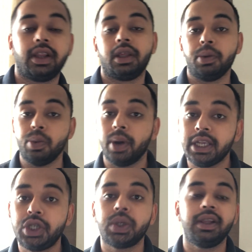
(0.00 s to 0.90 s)
He
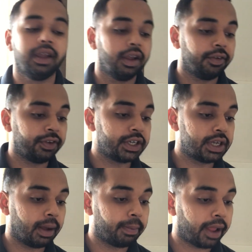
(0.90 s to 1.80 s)
eventually finished up